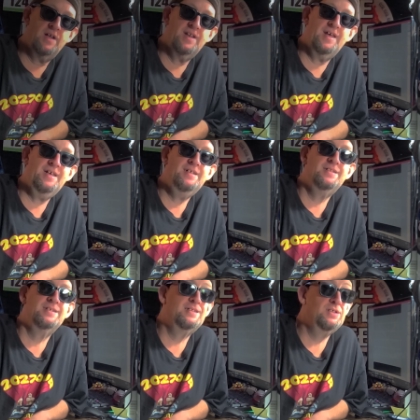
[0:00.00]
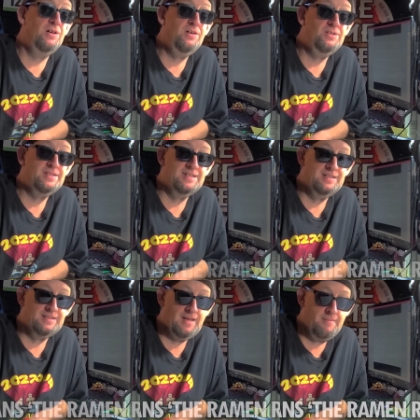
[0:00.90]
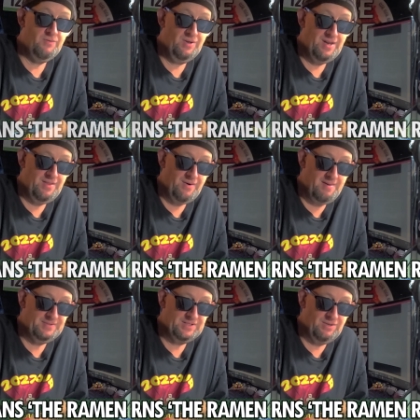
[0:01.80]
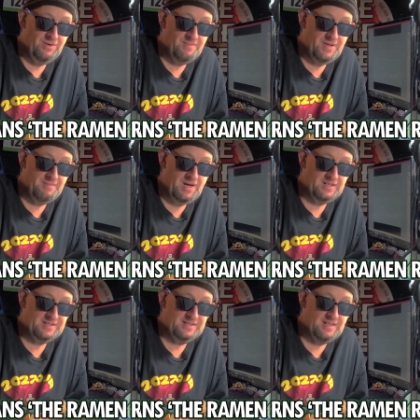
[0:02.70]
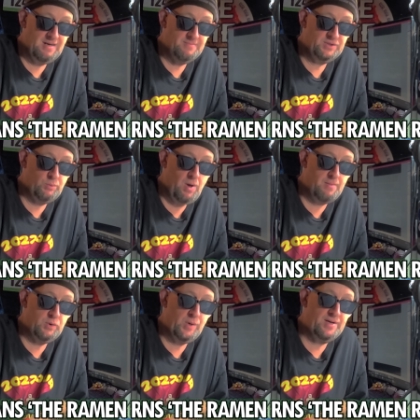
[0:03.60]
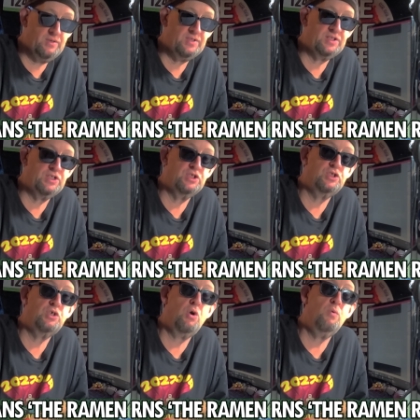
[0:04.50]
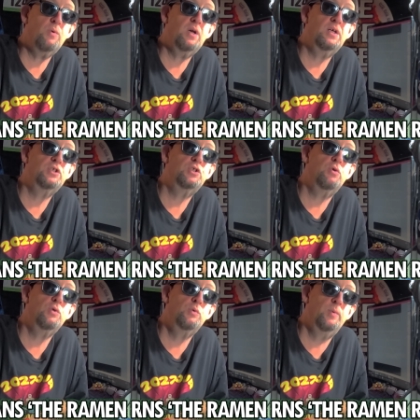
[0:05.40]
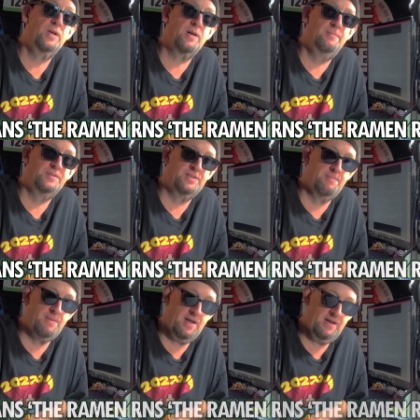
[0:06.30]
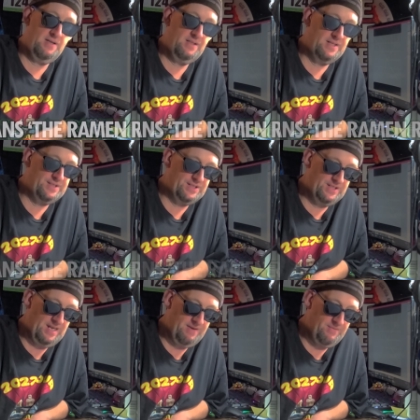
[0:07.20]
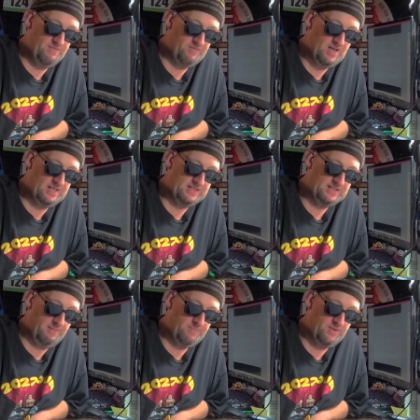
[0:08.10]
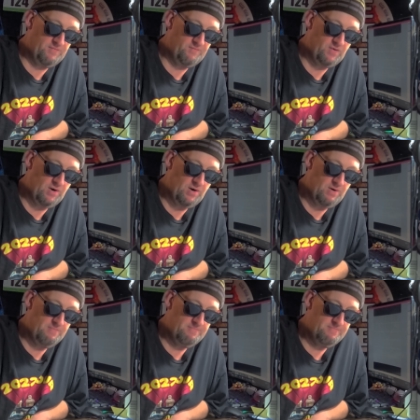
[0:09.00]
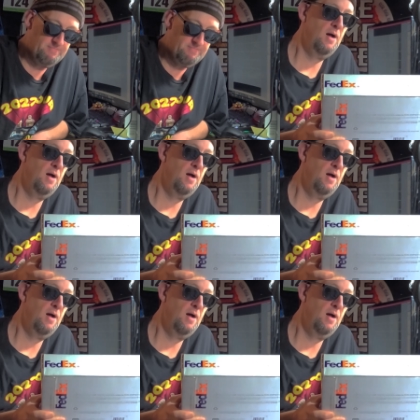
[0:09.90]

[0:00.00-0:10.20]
right, hey, this is Hans, and it's time for another episode of Unboxing Time at the Ramen Rater. This is the show where I show you what comes in the mail, and today we've got something from.